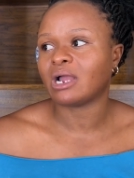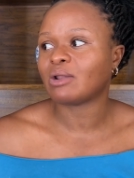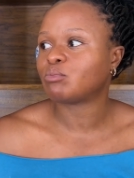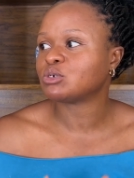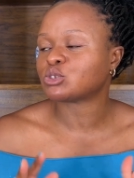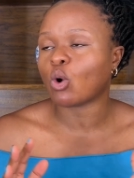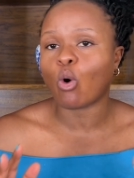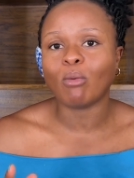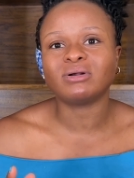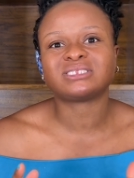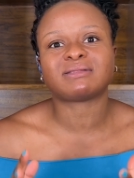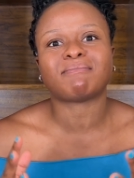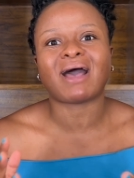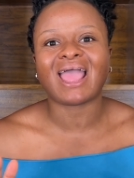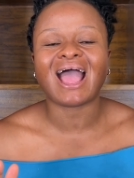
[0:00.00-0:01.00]
It was almost
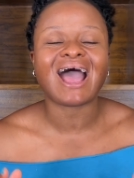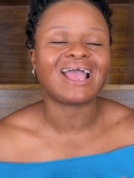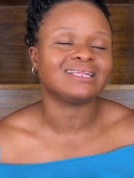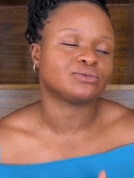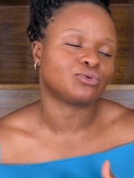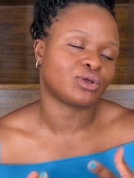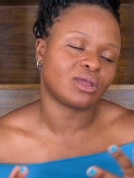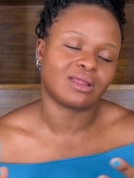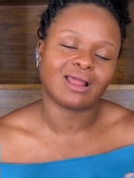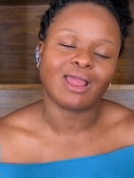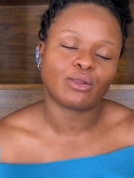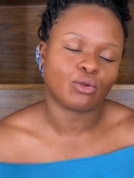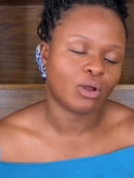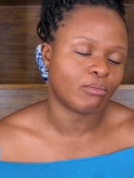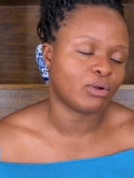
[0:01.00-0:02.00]
my height. Okay, I
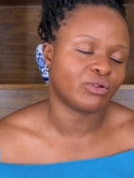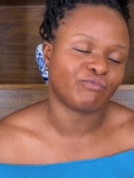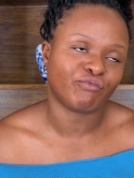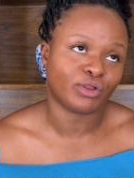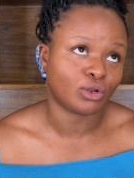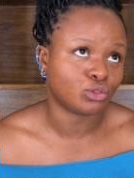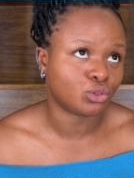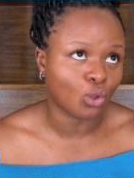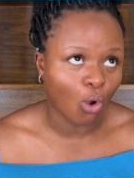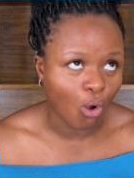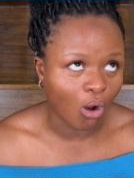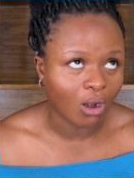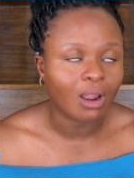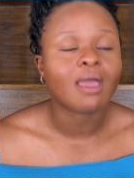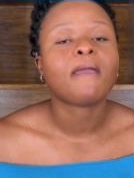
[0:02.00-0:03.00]
know I'm not very
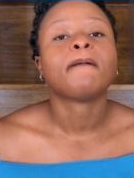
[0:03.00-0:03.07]
tall,